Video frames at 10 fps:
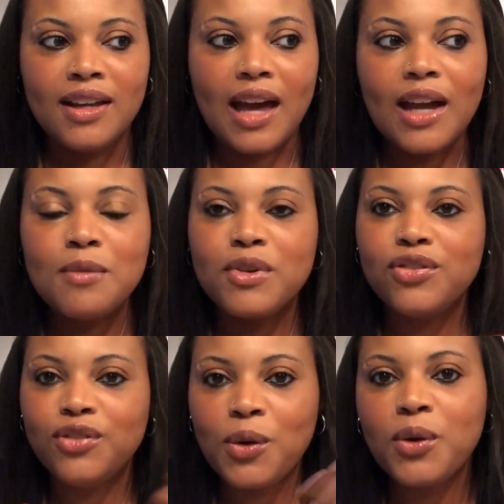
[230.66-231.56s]
kind of
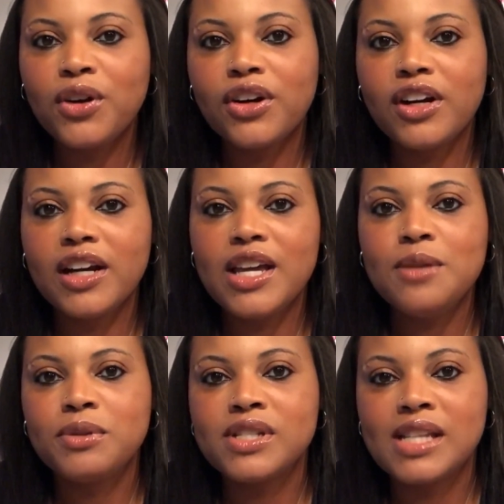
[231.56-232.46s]
before
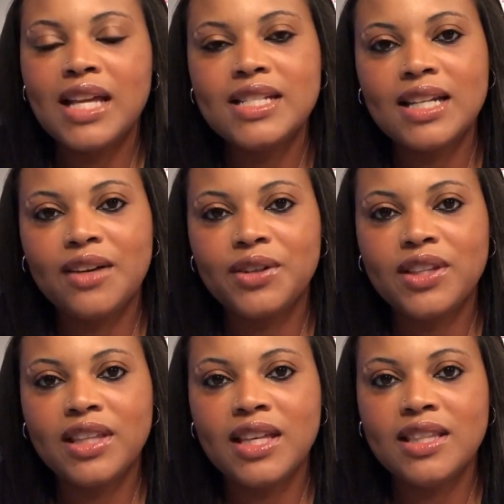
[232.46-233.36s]
he presented
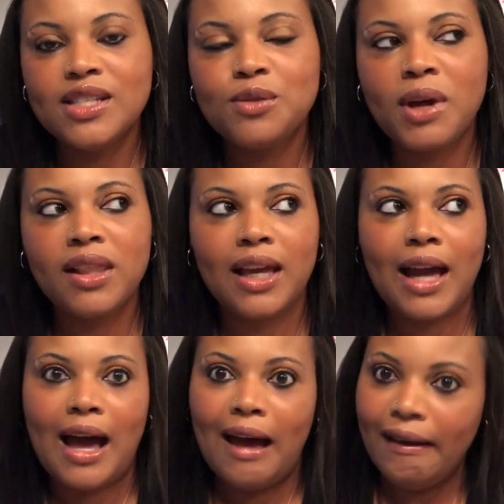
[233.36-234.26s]
everything this way,
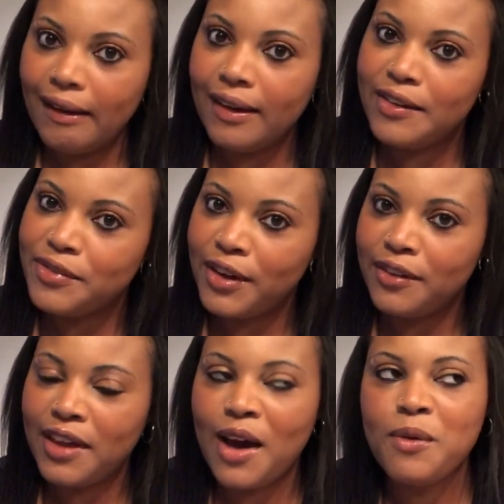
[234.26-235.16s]
like I kind of
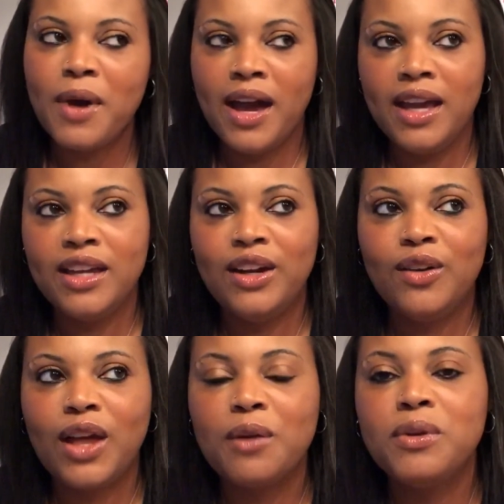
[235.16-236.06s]
felt that way,
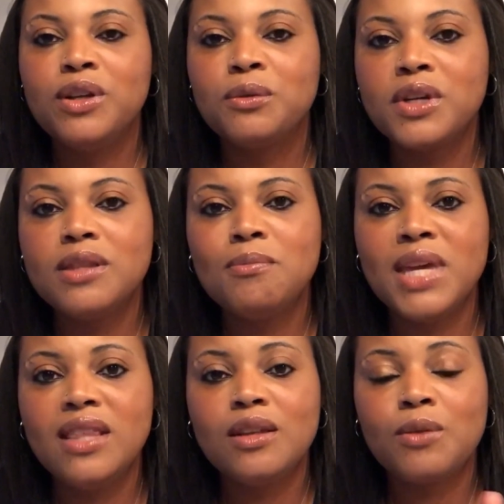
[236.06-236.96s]
like when you
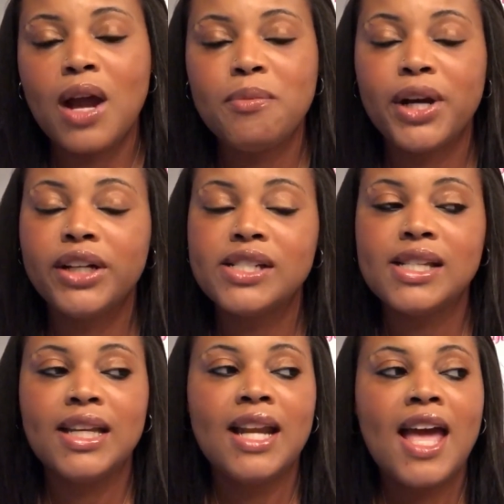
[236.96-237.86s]
meet the right
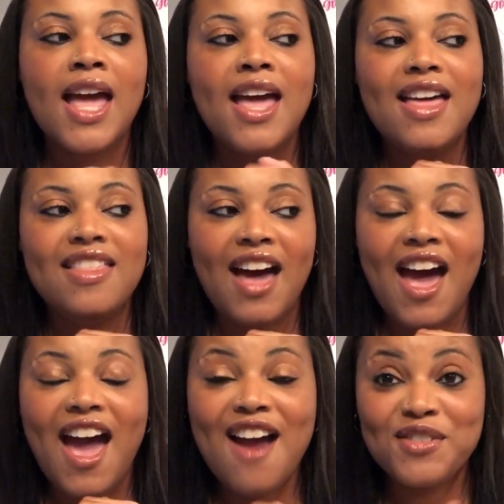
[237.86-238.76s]
person,
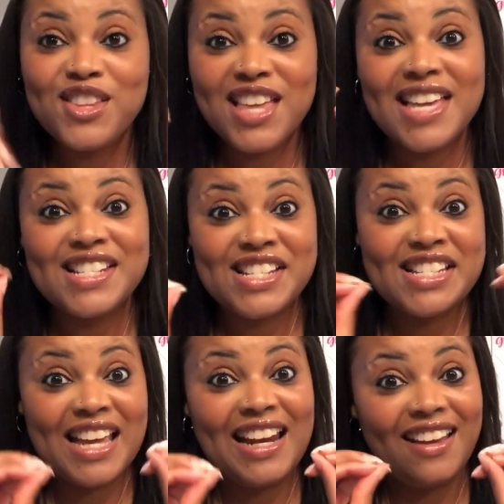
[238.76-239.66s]
that everything is
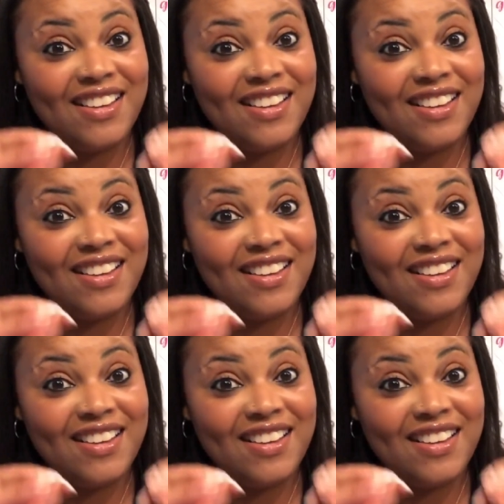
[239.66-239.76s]
just gonna